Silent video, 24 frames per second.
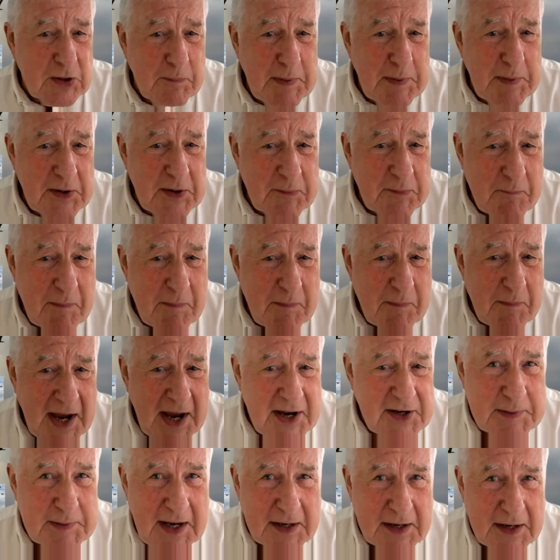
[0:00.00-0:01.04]
opinion might
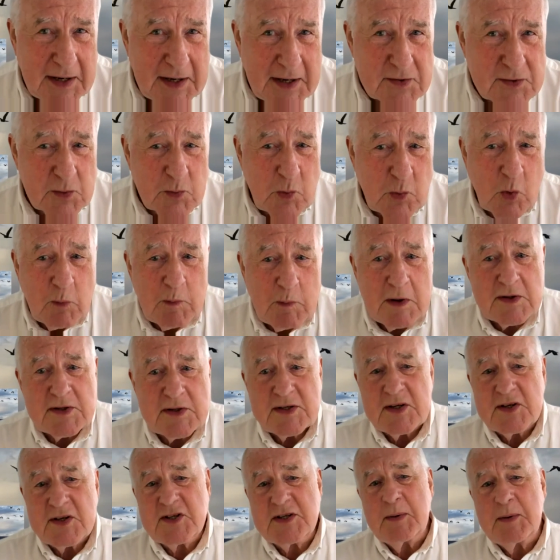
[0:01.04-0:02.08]
have been understood almost
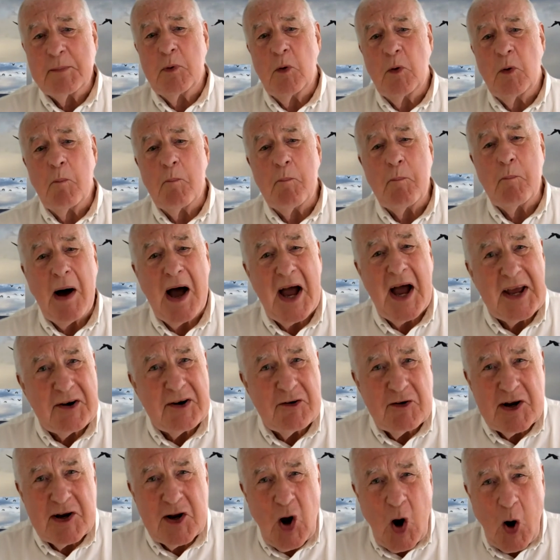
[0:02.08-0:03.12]
as a simple
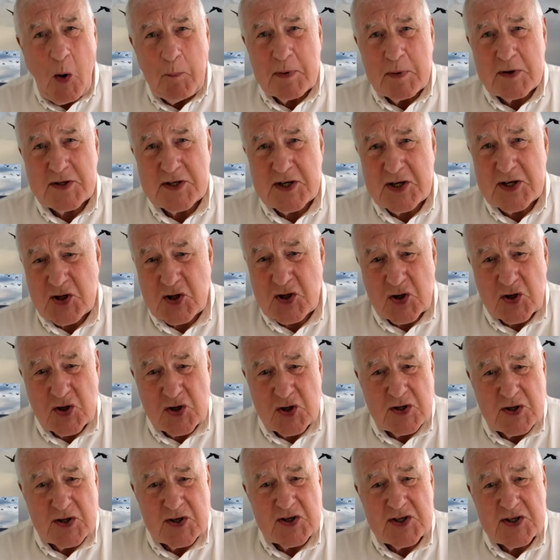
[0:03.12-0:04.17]
binary opposition
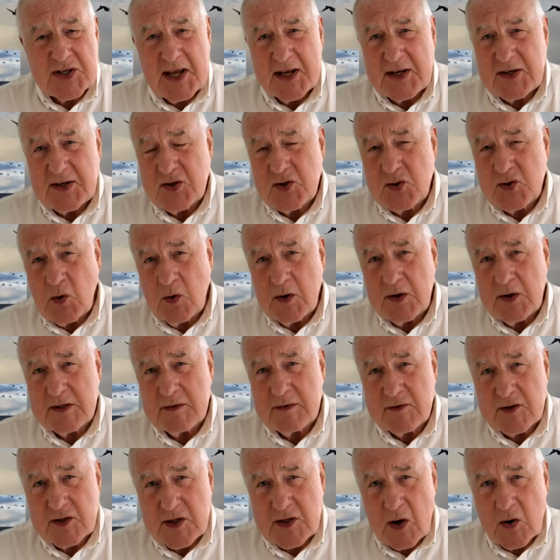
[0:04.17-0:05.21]
to the state's choice
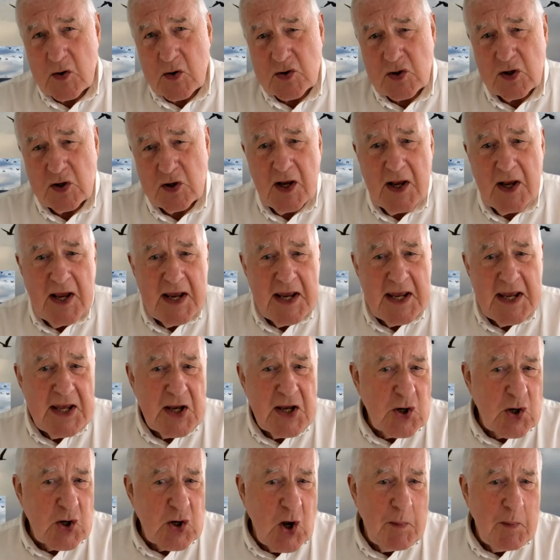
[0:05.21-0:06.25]
of social,
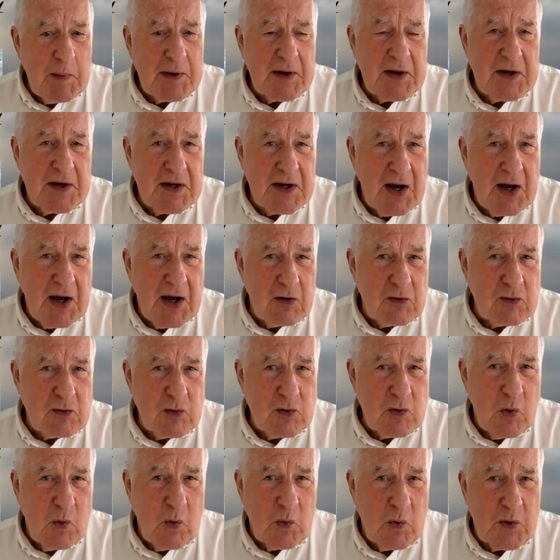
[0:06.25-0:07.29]
economic, and
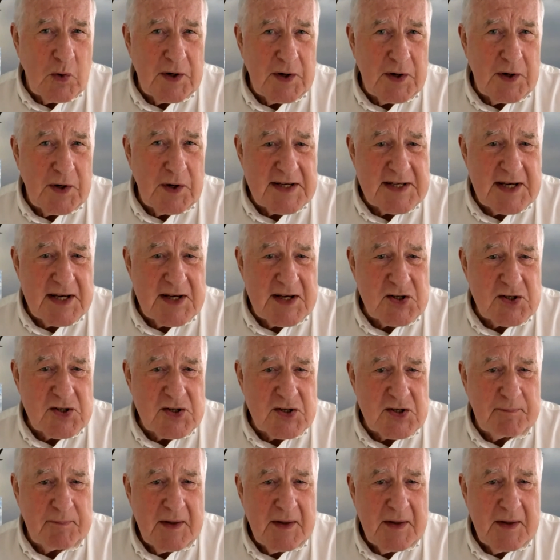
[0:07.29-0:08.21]
cultural organization.